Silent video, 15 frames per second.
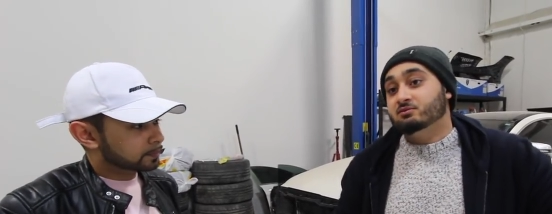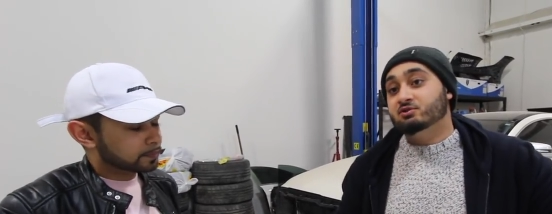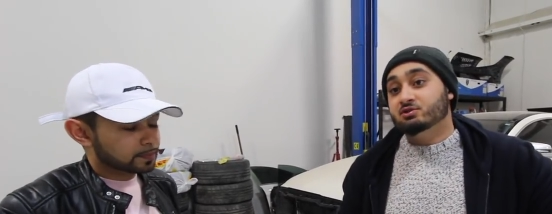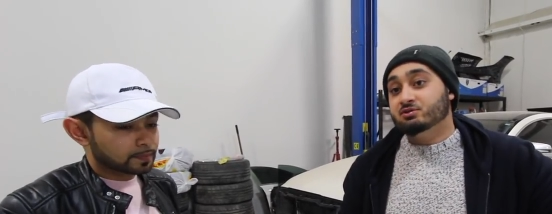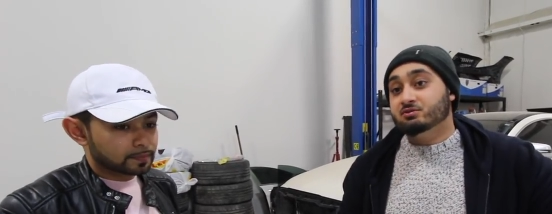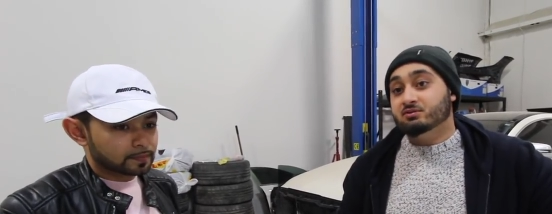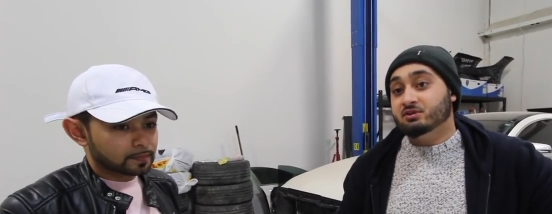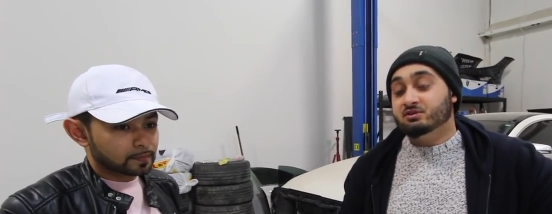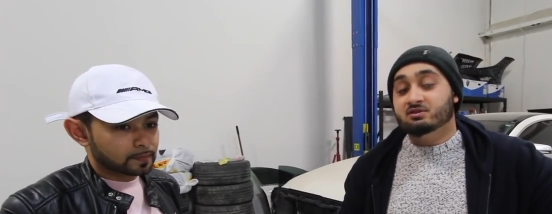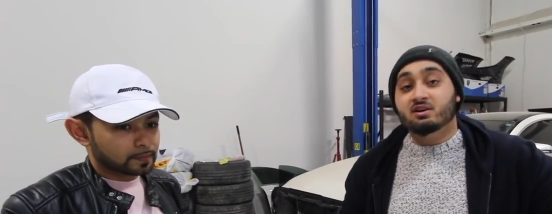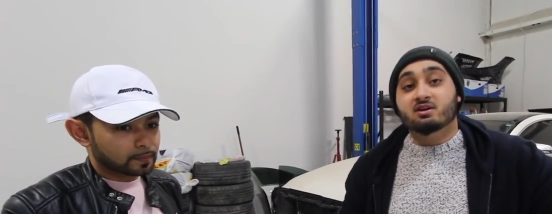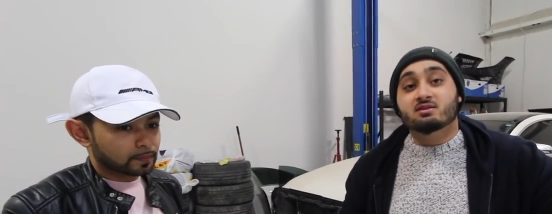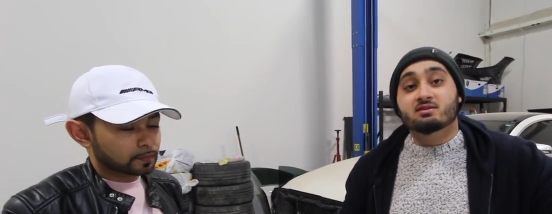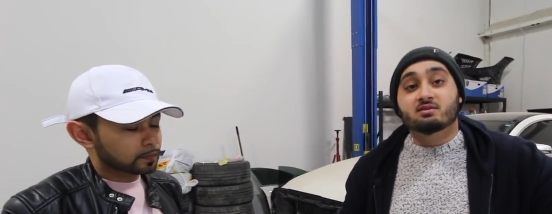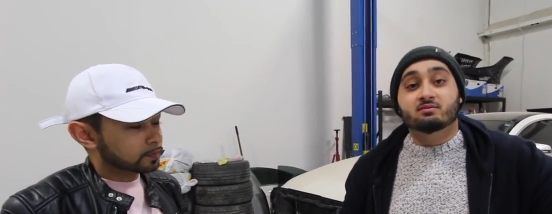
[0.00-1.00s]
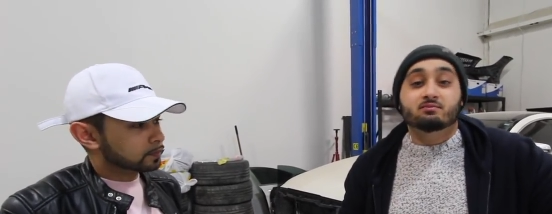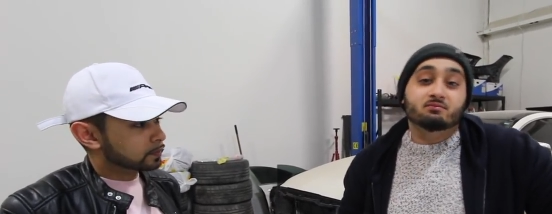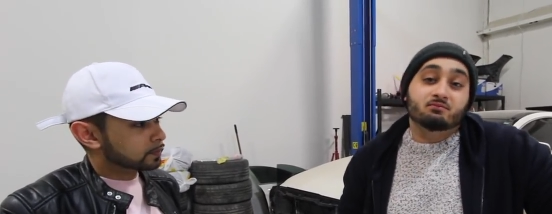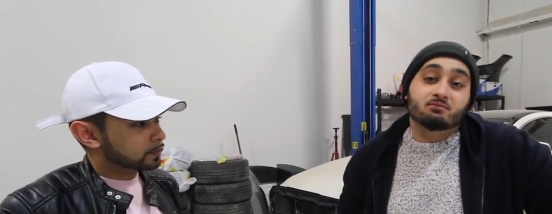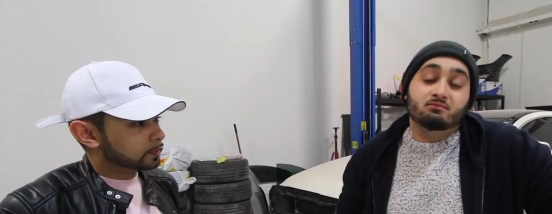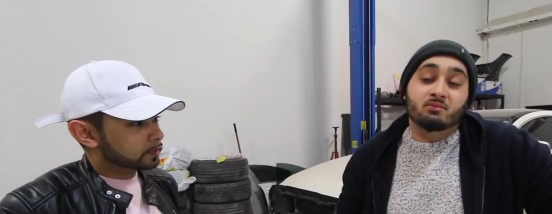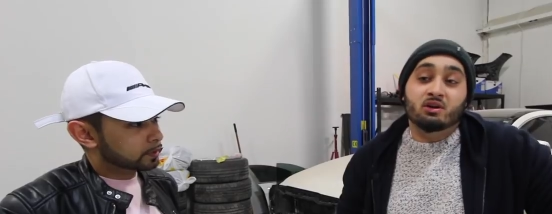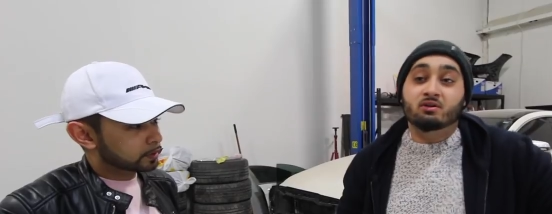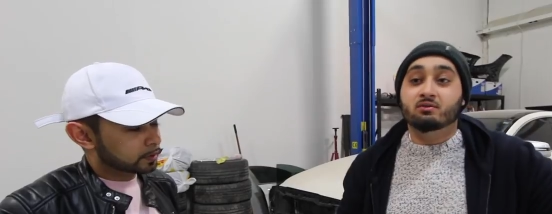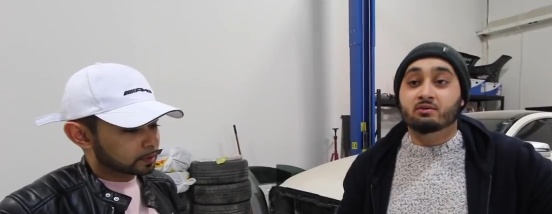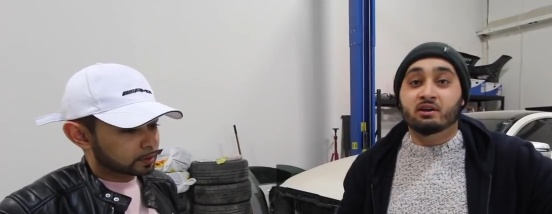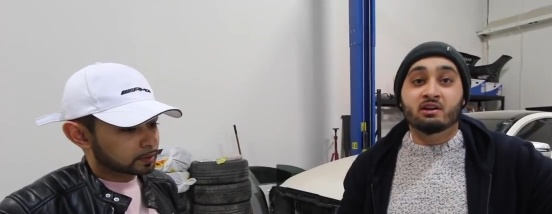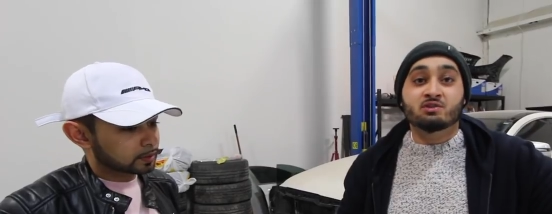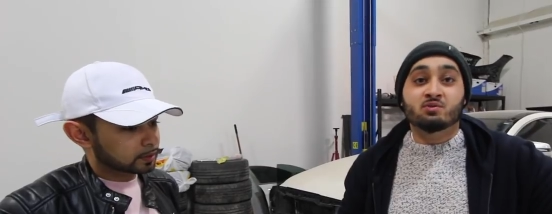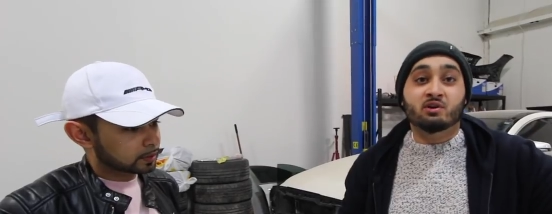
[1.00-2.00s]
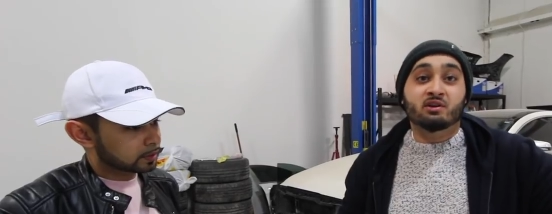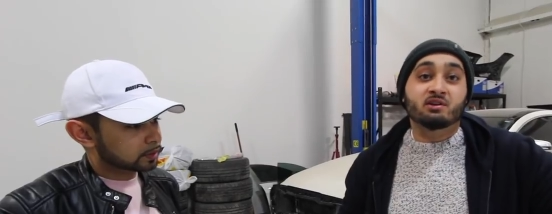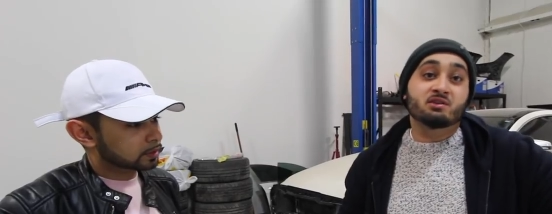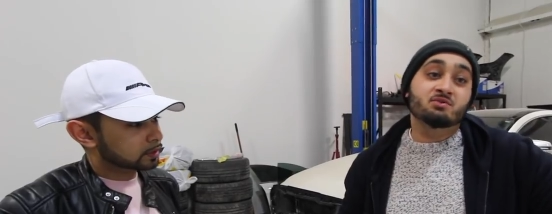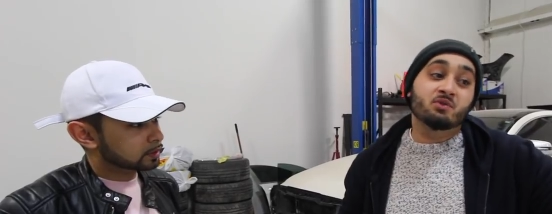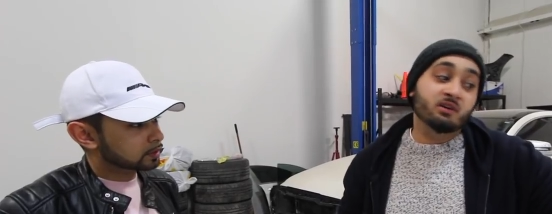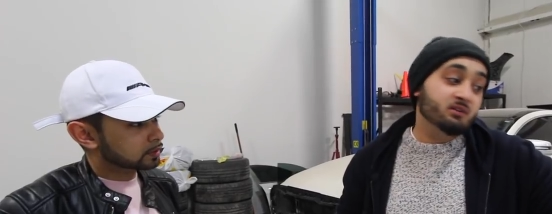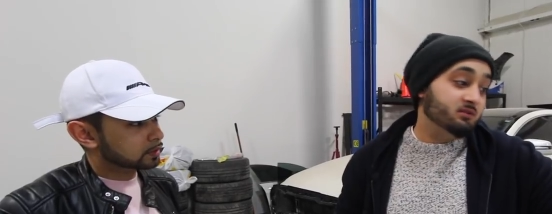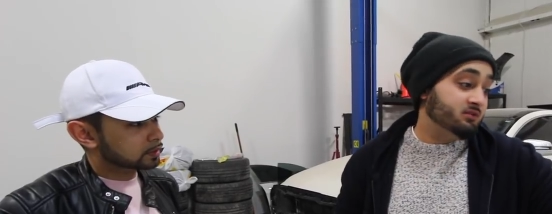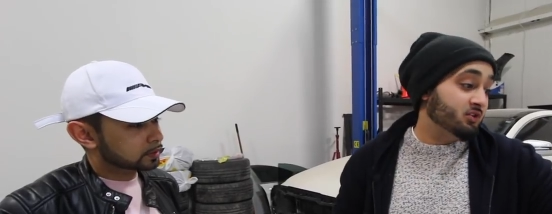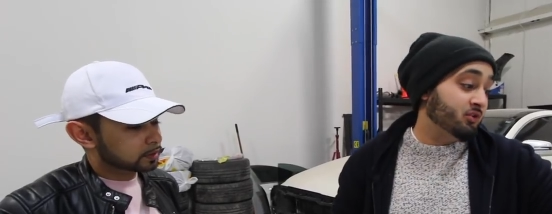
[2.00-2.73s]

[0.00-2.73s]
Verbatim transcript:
Speaker 1: just it sucks, but it is what it is, right?